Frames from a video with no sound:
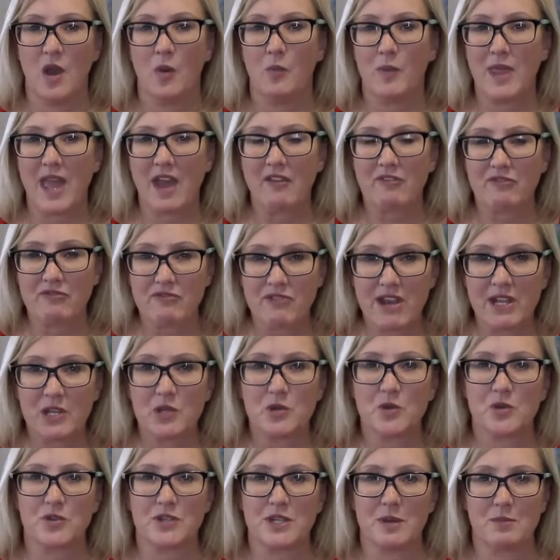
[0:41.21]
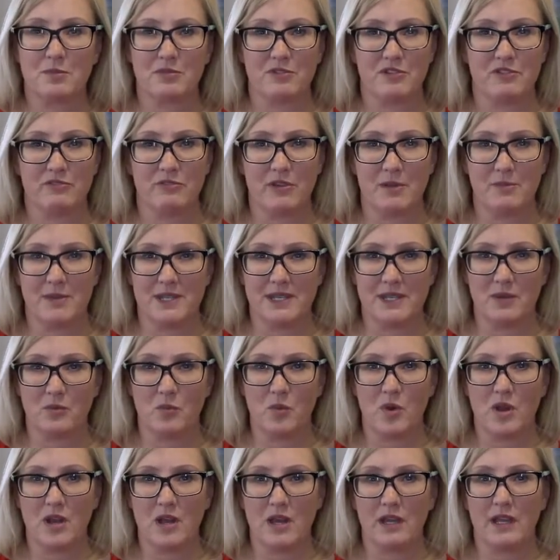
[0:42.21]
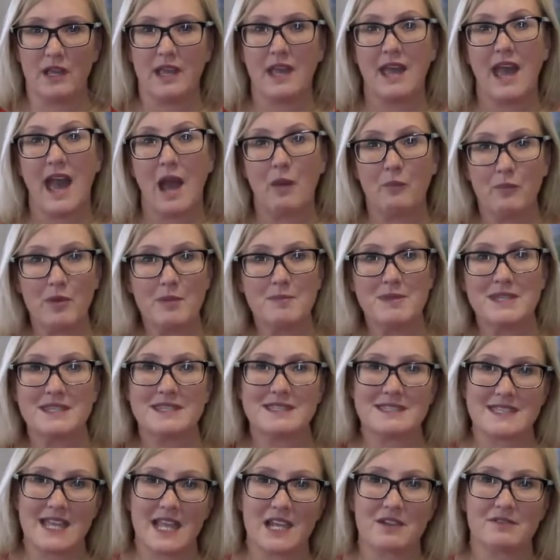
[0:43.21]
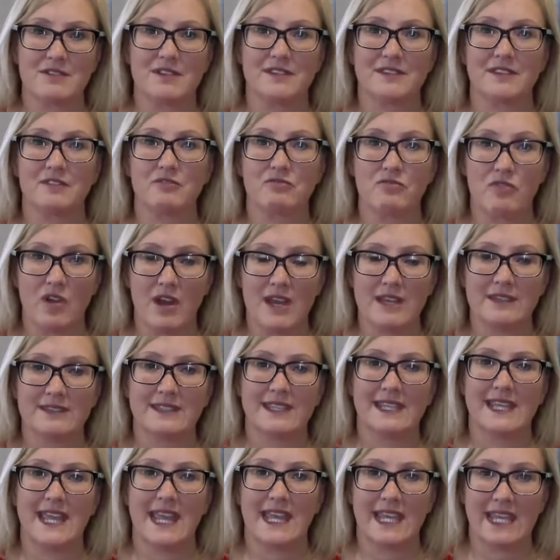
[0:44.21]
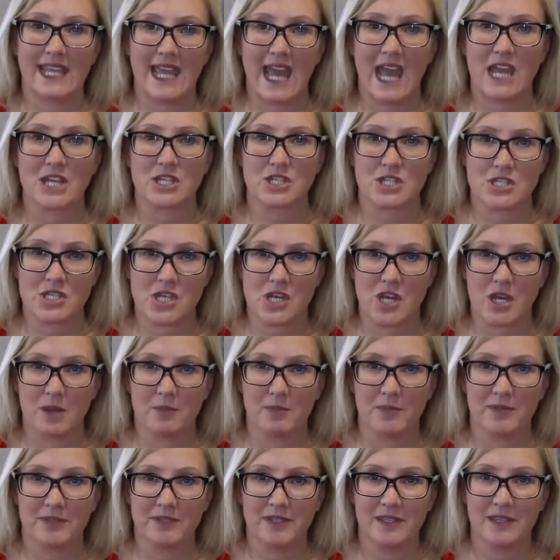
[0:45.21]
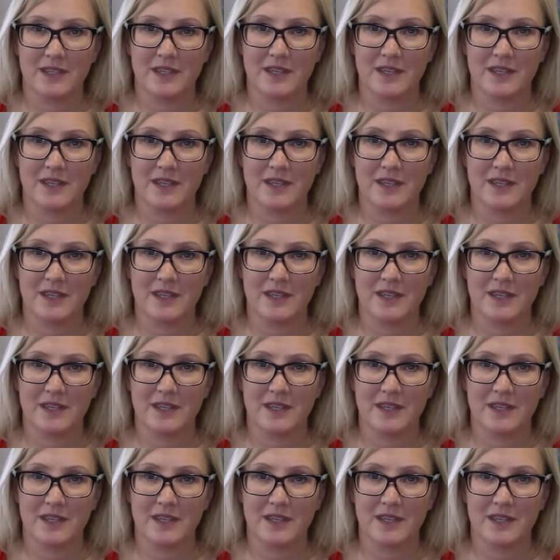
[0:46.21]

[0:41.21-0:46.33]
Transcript: We have record number of women in work and women's salaries are rising in cash terms.